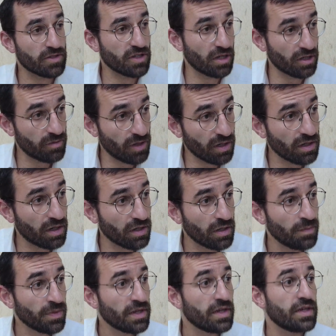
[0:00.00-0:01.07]
Gog and Magog
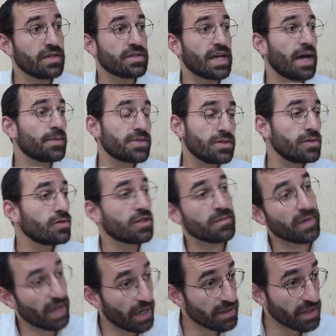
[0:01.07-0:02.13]
is absolutely
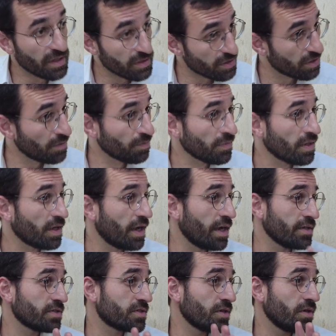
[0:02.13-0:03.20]
behind us,
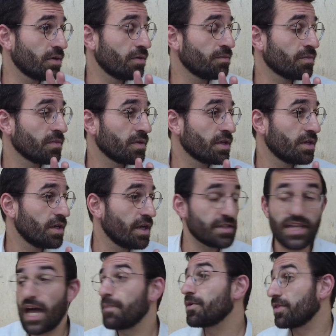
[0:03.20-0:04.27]
and so it's
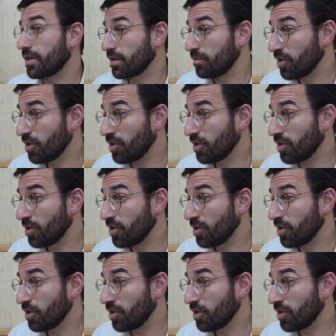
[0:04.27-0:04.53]
a happy thing.